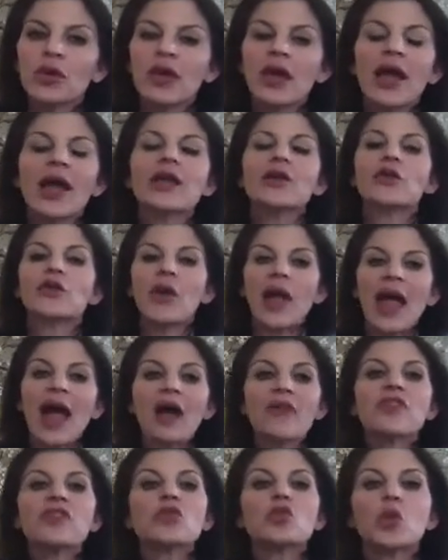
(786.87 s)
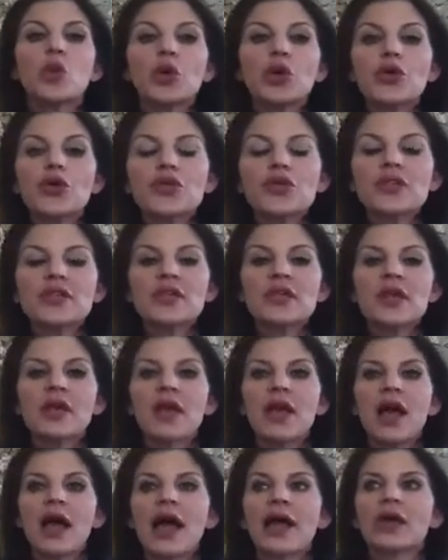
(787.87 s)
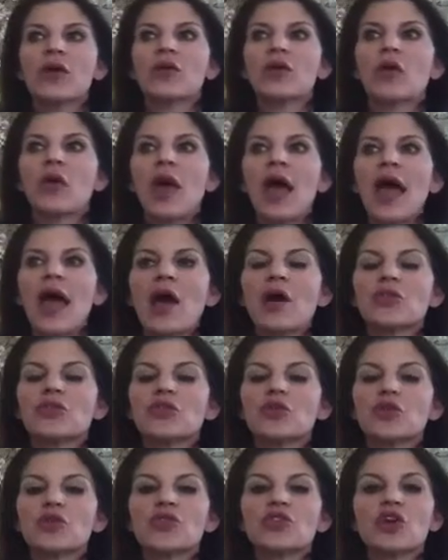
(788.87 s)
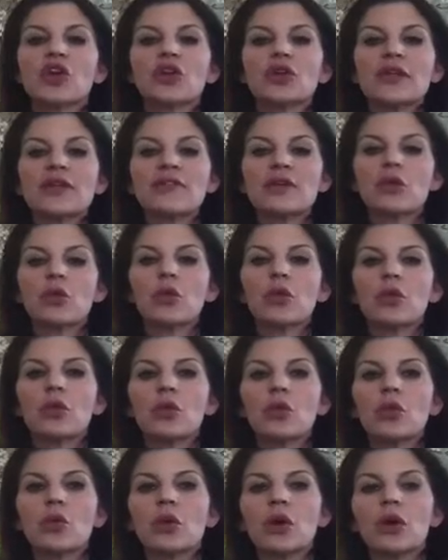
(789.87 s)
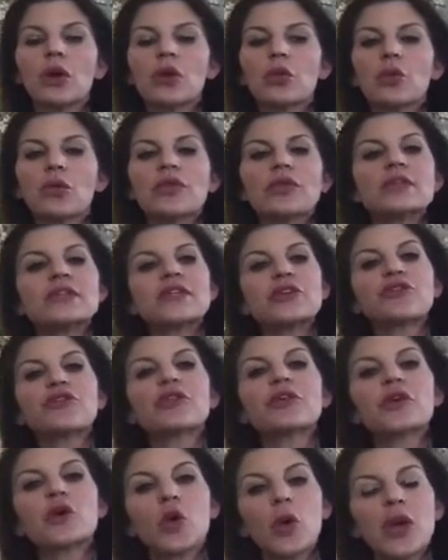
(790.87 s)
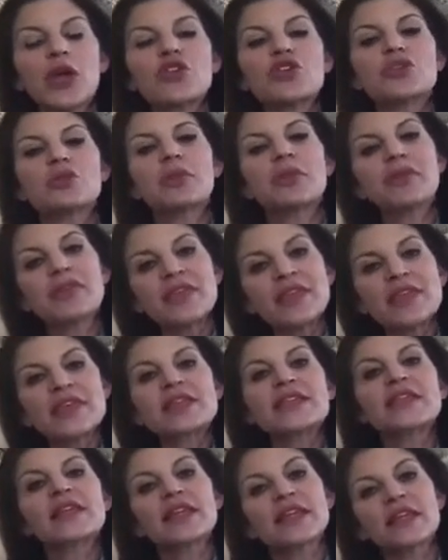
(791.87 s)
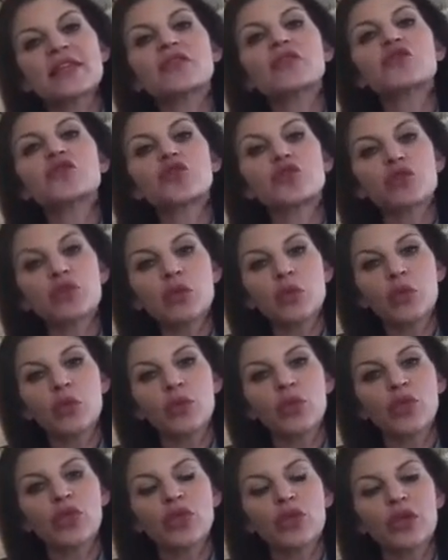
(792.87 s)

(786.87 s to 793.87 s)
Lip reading: I don't know how this works. I don't know how to start living with a different equation, but this is truth.